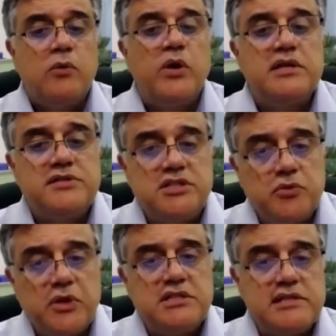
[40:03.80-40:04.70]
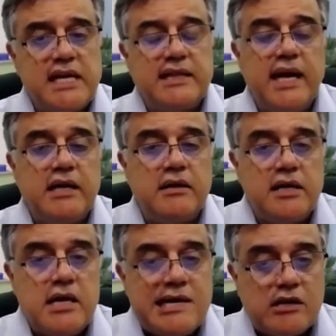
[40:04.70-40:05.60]
Well, situations like
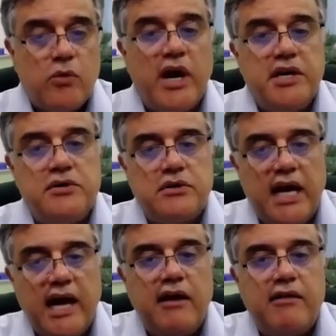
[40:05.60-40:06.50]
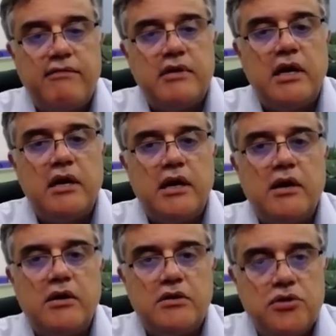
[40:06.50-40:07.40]
that require you to have
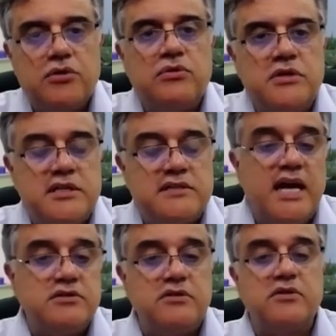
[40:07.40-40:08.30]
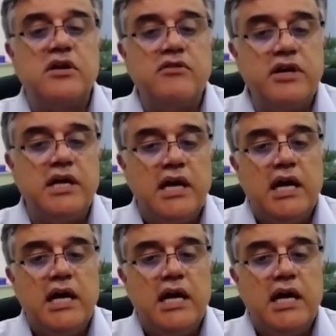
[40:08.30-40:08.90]
a true disaster recovery.